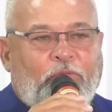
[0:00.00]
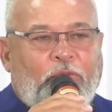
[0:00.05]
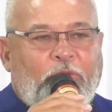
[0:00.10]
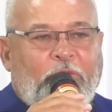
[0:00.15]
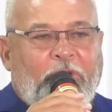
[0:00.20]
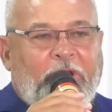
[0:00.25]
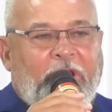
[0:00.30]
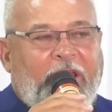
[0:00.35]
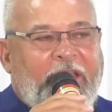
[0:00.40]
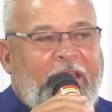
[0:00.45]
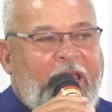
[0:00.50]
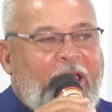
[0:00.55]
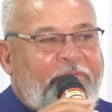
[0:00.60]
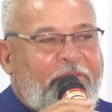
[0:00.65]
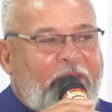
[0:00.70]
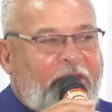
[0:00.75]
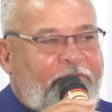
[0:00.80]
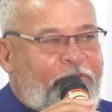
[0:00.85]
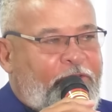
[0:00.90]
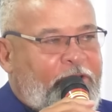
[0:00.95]
We will not have
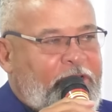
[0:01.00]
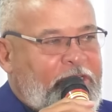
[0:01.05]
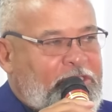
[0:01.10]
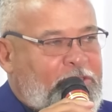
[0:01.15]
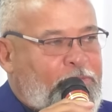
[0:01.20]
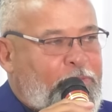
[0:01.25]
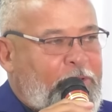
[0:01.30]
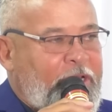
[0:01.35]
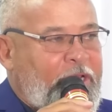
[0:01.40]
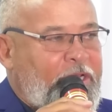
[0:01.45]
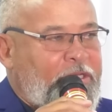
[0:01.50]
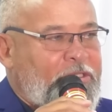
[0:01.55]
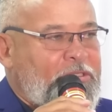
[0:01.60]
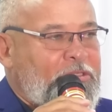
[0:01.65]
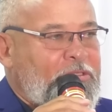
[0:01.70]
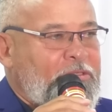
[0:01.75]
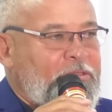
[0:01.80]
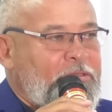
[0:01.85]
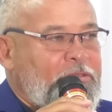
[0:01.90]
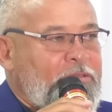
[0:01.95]
that for these
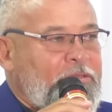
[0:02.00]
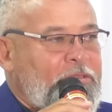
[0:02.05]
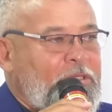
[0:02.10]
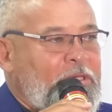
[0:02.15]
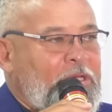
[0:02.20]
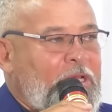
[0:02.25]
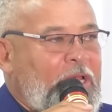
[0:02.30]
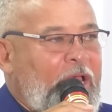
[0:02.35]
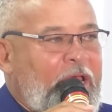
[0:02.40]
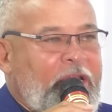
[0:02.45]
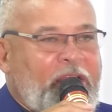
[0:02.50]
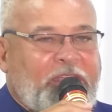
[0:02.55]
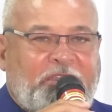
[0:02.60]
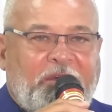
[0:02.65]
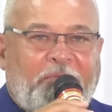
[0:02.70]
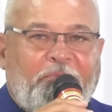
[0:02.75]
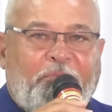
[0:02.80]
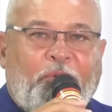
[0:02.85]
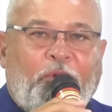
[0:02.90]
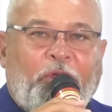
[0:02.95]
players. And it's
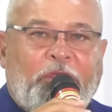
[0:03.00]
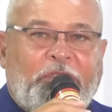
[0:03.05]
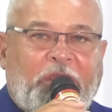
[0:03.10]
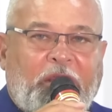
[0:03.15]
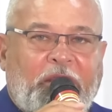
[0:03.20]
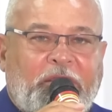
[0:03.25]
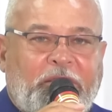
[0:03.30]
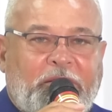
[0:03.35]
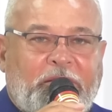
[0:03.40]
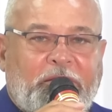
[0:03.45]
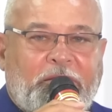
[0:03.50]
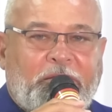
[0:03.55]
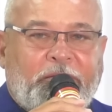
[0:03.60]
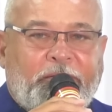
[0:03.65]
important.